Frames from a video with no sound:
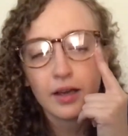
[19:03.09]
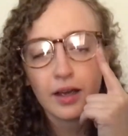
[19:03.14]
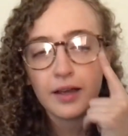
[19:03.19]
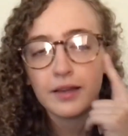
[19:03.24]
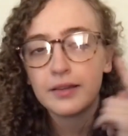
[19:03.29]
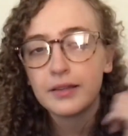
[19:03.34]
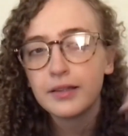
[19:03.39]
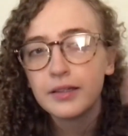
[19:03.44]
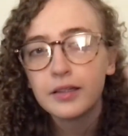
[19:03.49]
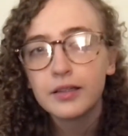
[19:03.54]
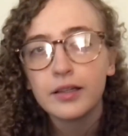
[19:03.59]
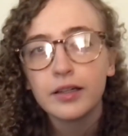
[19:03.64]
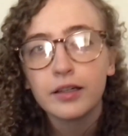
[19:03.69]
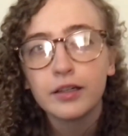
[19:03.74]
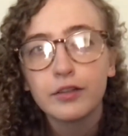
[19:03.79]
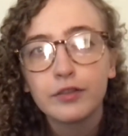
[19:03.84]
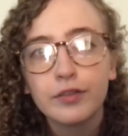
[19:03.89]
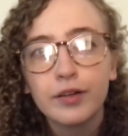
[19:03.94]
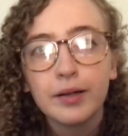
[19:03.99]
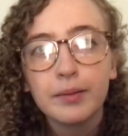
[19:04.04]
I think a thicker
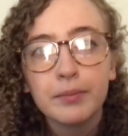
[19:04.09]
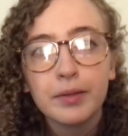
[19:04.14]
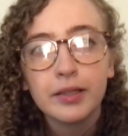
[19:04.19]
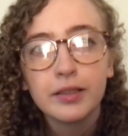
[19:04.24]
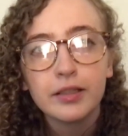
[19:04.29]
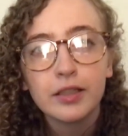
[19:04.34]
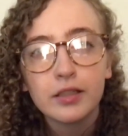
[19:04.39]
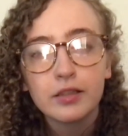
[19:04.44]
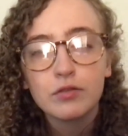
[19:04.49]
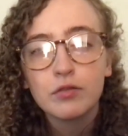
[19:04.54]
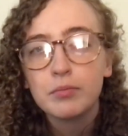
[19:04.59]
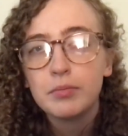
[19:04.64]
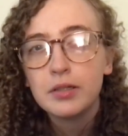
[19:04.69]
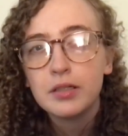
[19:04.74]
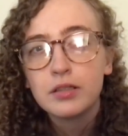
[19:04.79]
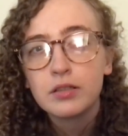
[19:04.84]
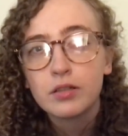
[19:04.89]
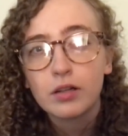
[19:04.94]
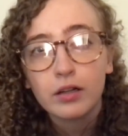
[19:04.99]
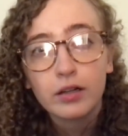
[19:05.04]
frame like this would be
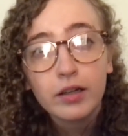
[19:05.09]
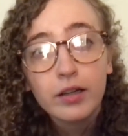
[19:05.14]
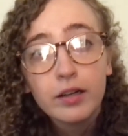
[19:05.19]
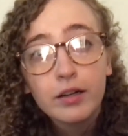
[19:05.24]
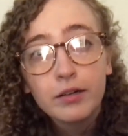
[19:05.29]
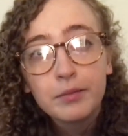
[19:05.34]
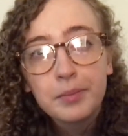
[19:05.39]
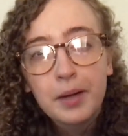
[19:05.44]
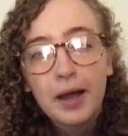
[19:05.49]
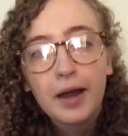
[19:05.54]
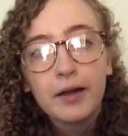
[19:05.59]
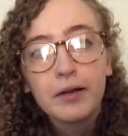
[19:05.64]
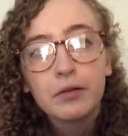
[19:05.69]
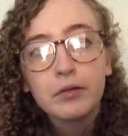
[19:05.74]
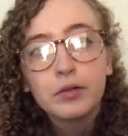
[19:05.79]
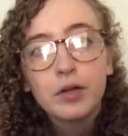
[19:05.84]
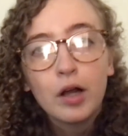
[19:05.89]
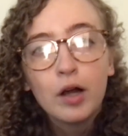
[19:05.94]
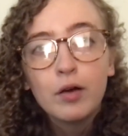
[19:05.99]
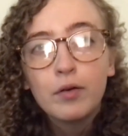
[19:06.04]
sturdier, but I don't
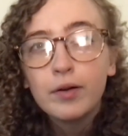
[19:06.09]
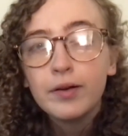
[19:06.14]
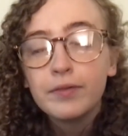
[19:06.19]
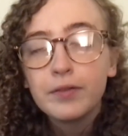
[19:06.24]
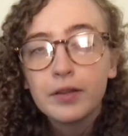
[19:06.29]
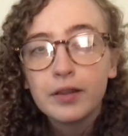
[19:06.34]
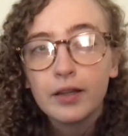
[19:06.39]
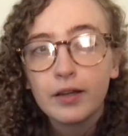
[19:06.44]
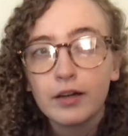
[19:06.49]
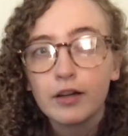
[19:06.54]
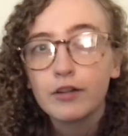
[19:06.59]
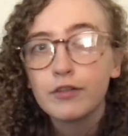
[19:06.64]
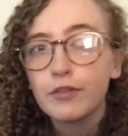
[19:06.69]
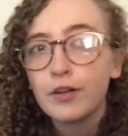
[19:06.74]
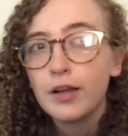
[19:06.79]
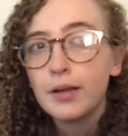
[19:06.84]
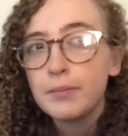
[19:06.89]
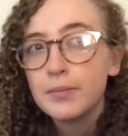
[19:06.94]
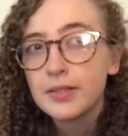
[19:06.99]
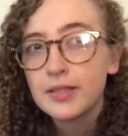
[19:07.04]
know if a thicker
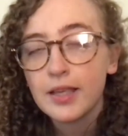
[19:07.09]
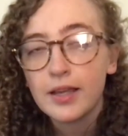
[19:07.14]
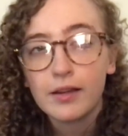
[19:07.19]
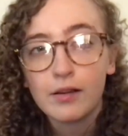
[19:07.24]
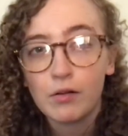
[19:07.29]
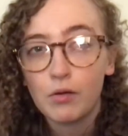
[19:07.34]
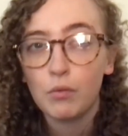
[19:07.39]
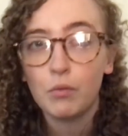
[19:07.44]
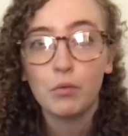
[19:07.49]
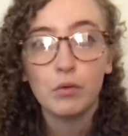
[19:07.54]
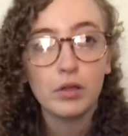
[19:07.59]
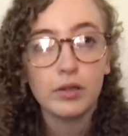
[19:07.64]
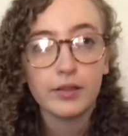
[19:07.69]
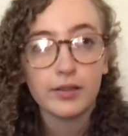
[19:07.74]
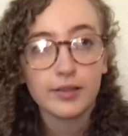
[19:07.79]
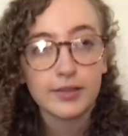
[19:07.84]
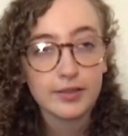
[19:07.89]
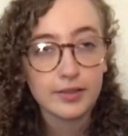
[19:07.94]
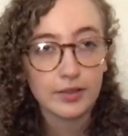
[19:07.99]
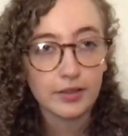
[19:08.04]
frame is like what
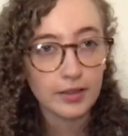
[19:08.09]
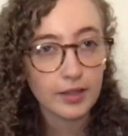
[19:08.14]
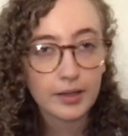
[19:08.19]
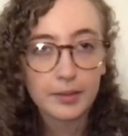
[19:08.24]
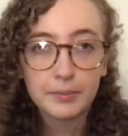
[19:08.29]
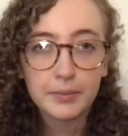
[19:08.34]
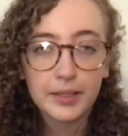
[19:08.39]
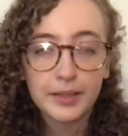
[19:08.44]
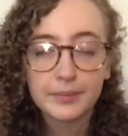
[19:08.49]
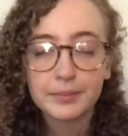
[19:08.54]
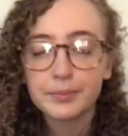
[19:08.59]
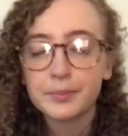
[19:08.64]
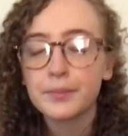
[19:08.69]
looks good on me.